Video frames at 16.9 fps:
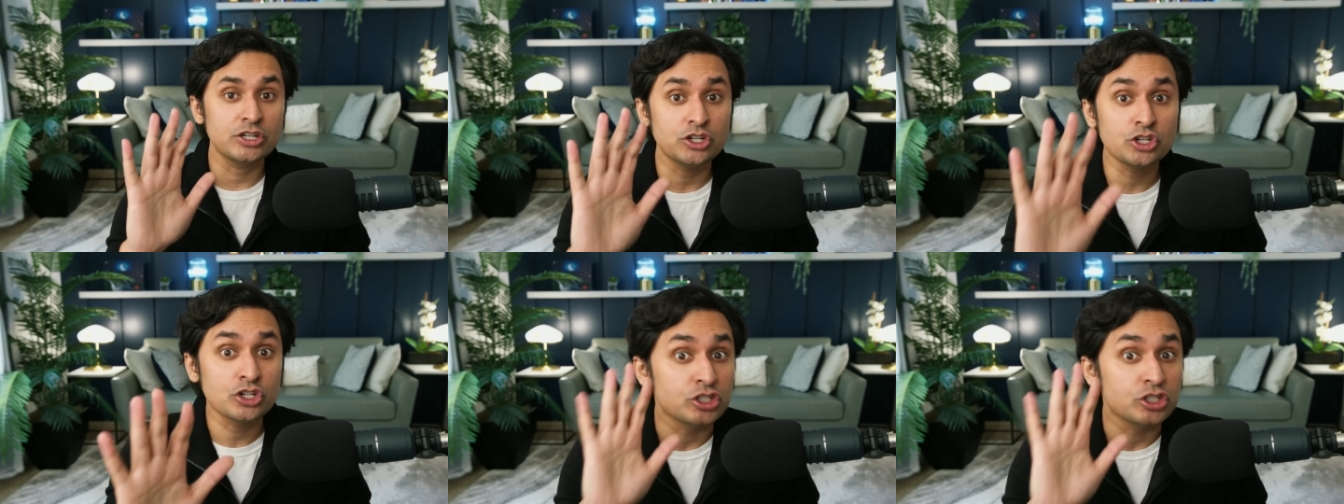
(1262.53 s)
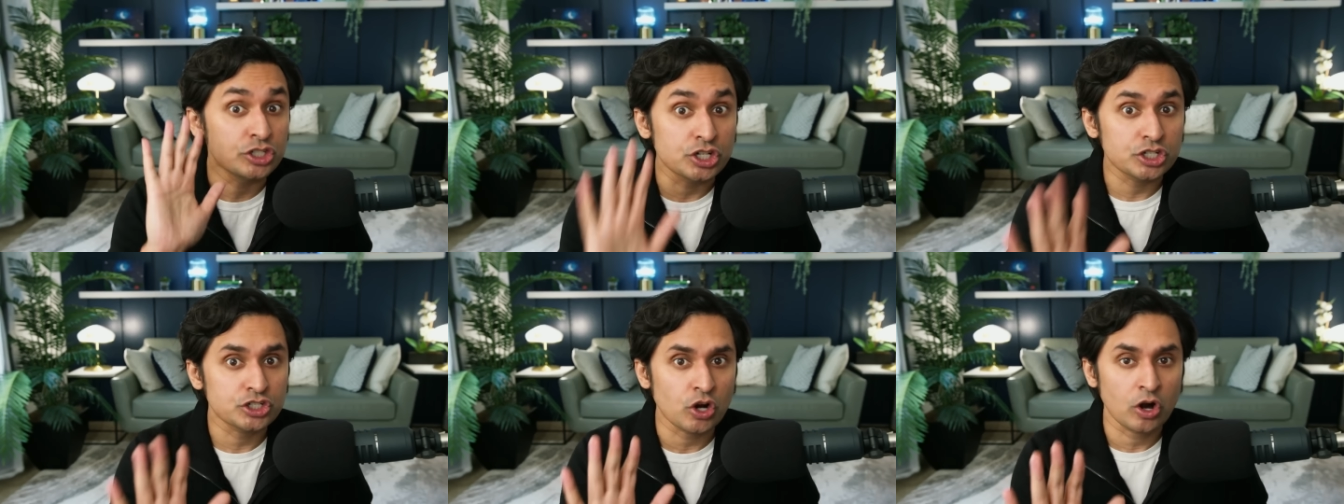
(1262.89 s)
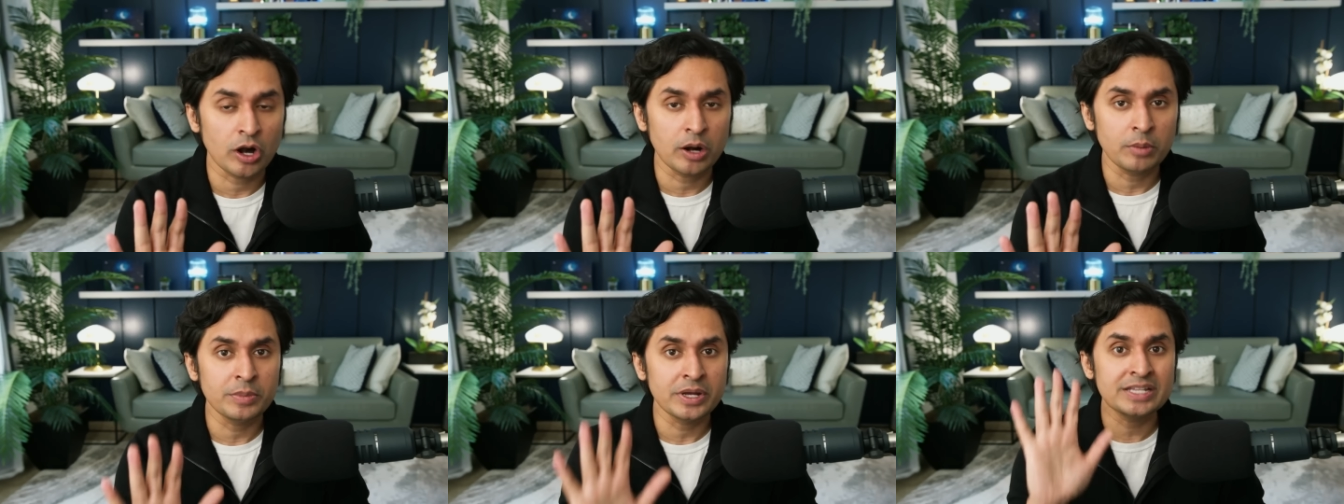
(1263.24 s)
d-
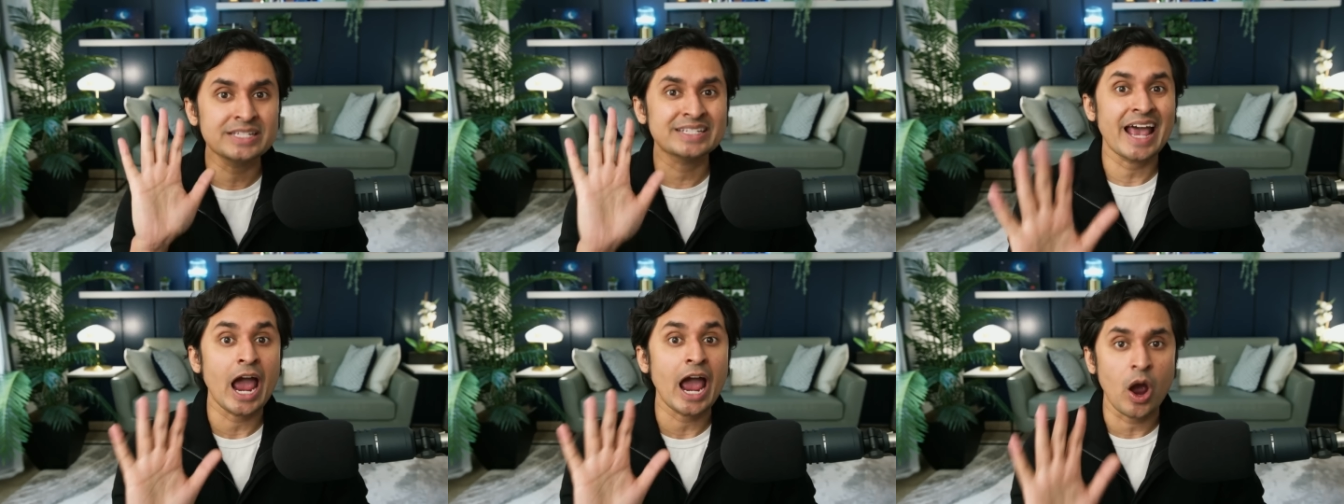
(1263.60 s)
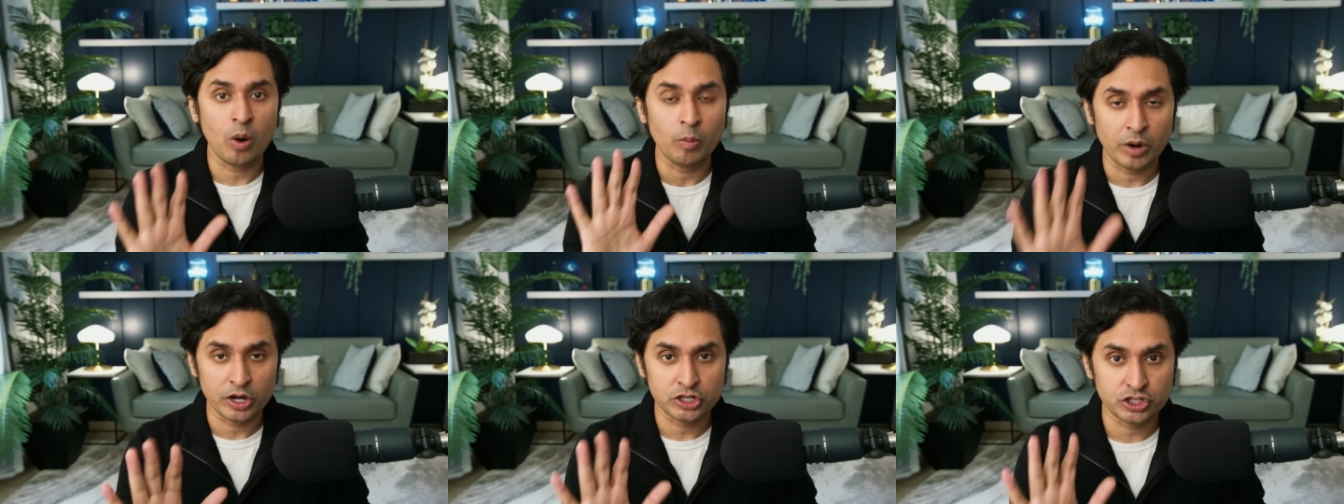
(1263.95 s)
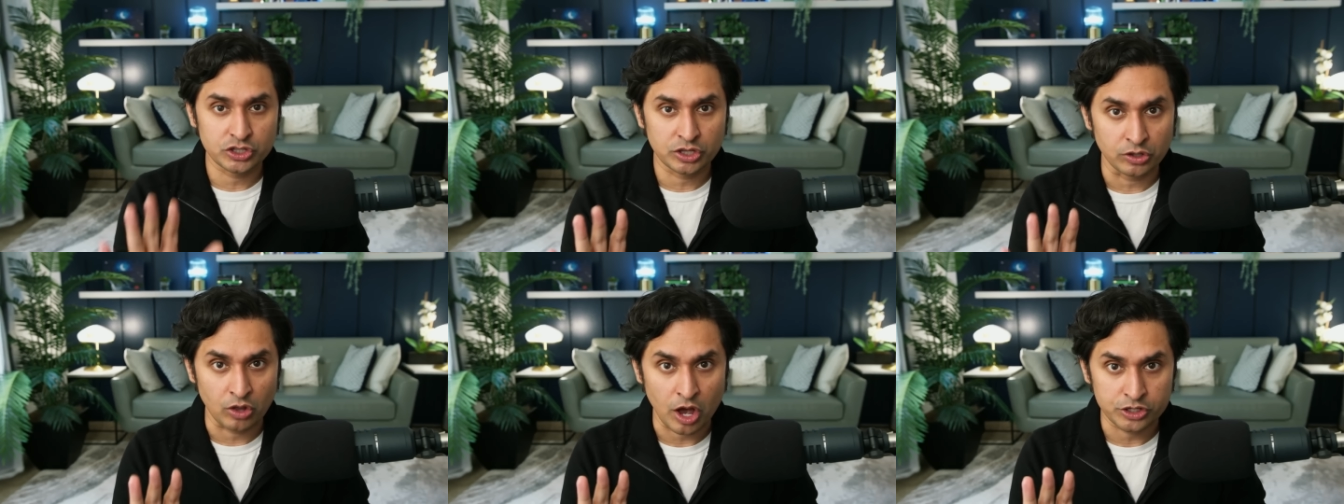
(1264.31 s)
determines how much
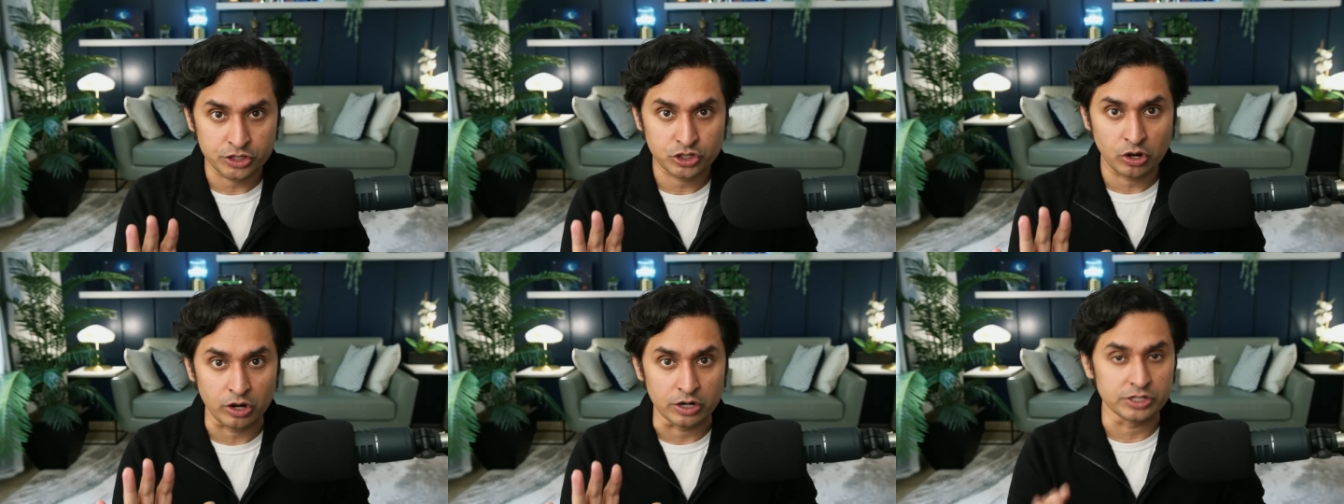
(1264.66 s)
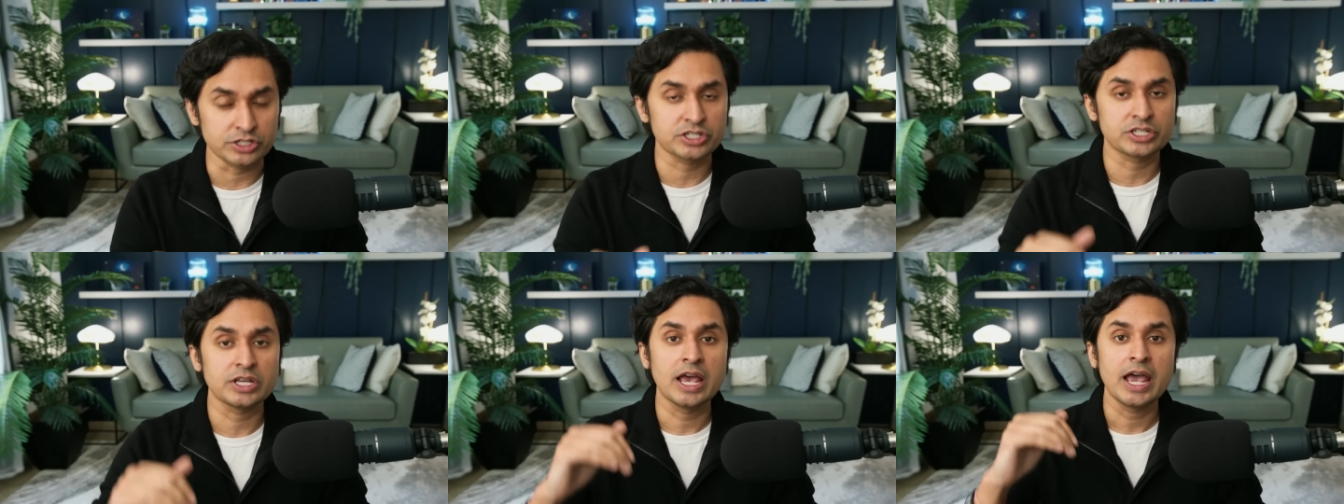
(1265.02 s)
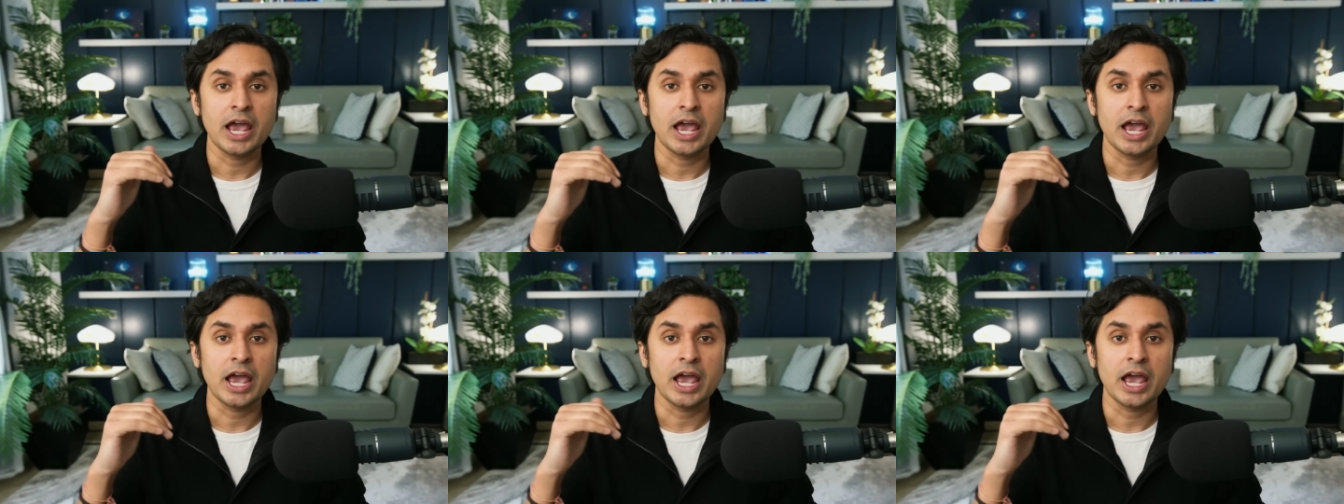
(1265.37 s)
the loss hurts.